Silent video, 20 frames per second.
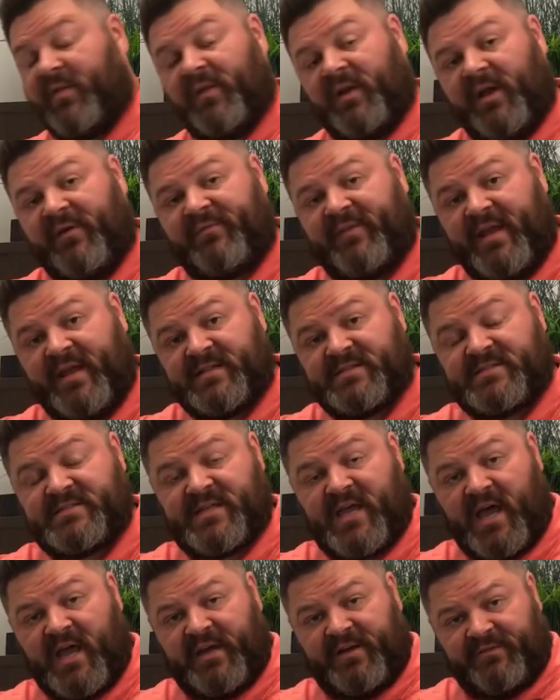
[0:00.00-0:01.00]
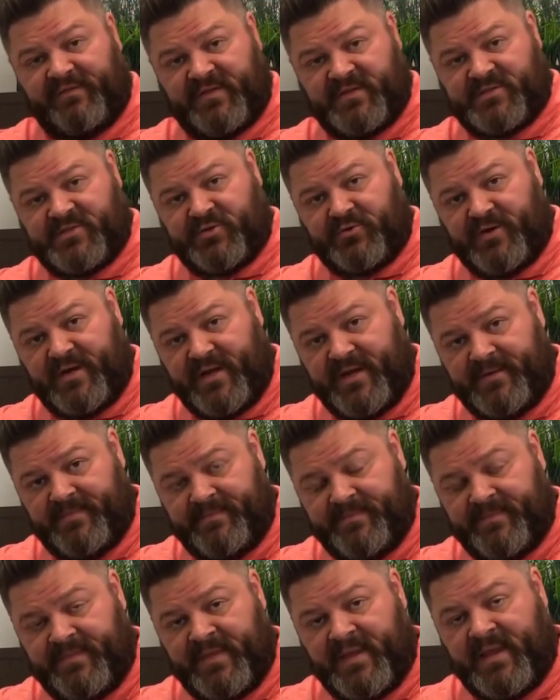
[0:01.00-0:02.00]
the left-hand side of the
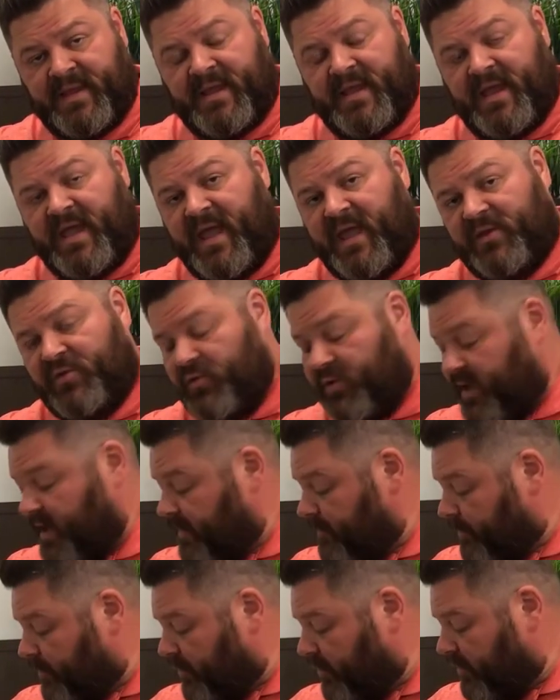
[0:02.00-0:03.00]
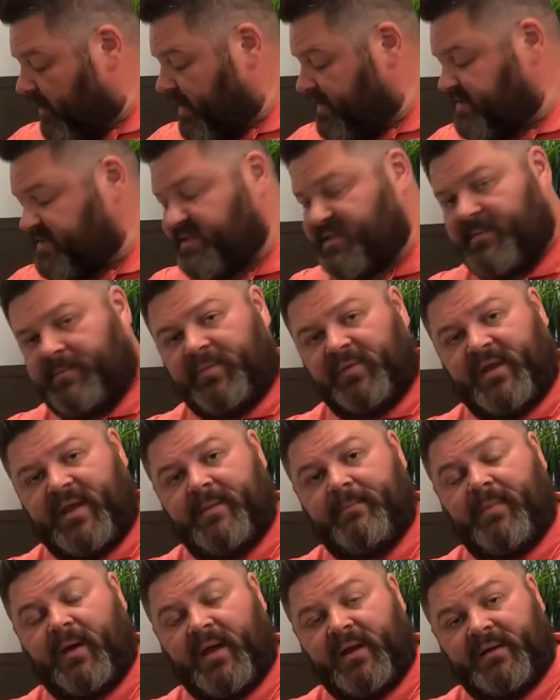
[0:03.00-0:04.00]
screen, and you can press the
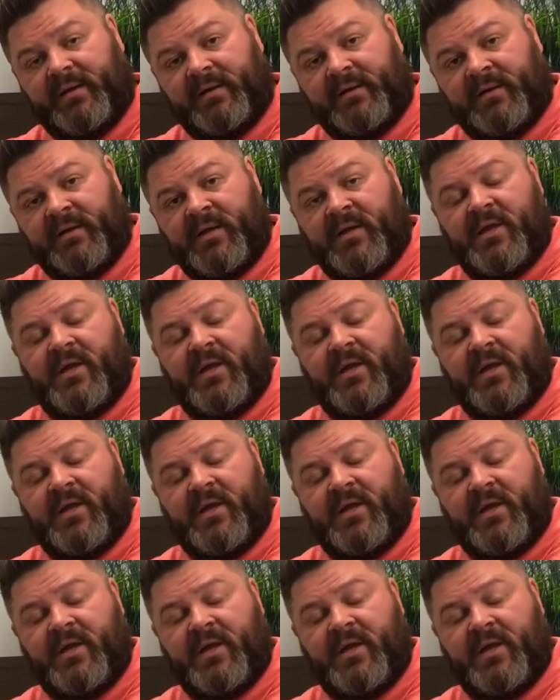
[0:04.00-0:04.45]
play button.